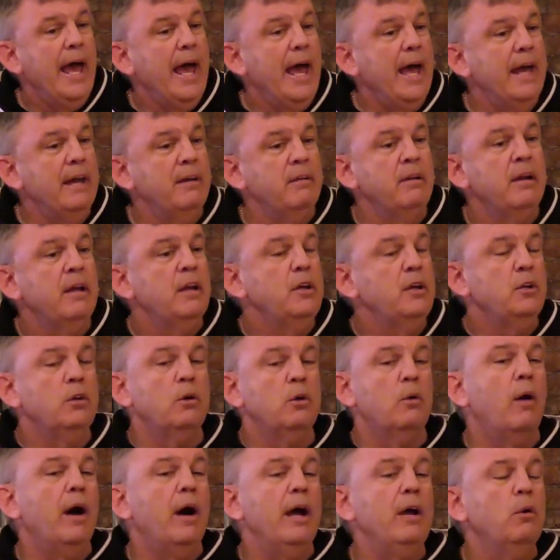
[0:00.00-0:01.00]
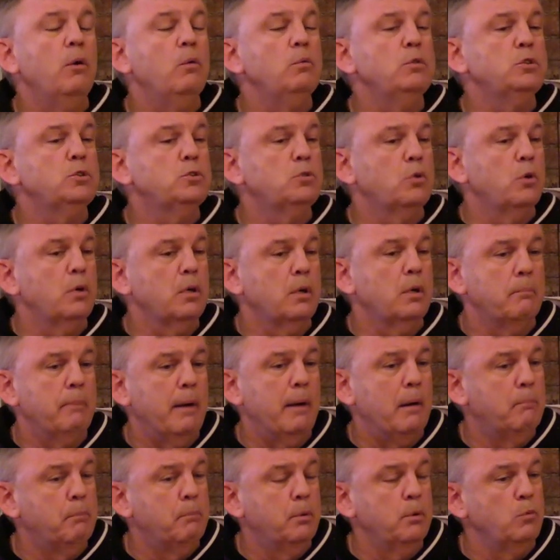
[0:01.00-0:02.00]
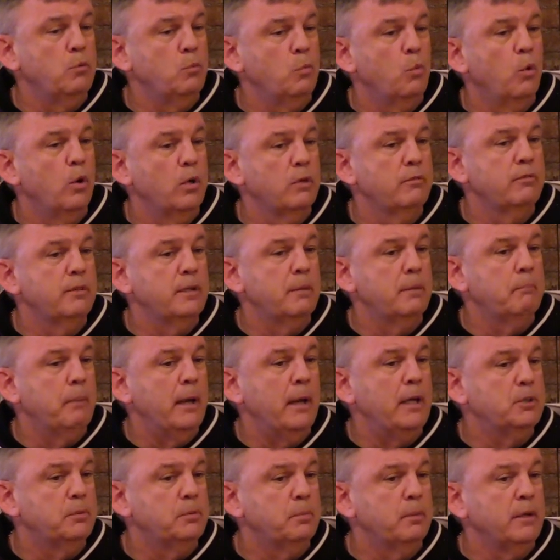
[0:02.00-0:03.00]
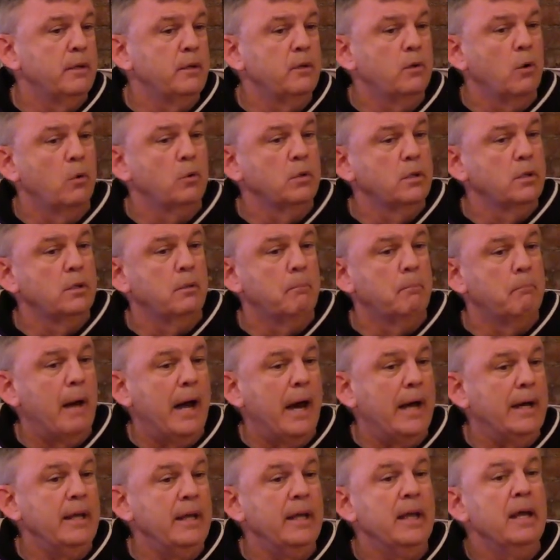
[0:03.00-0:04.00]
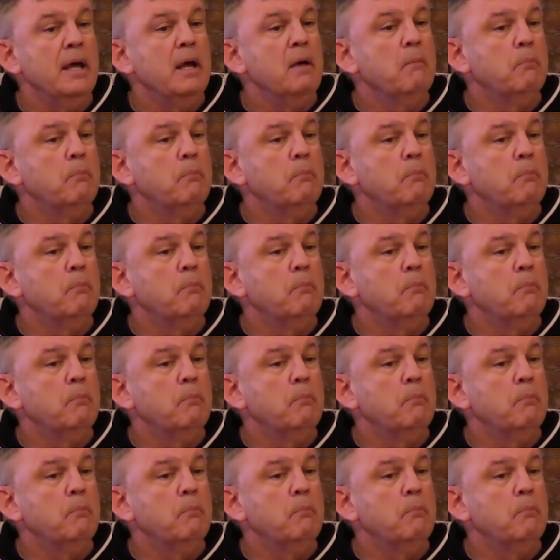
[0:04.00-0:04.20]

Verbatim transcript: And, you know, I always talk about putting water in the basement, going to the body.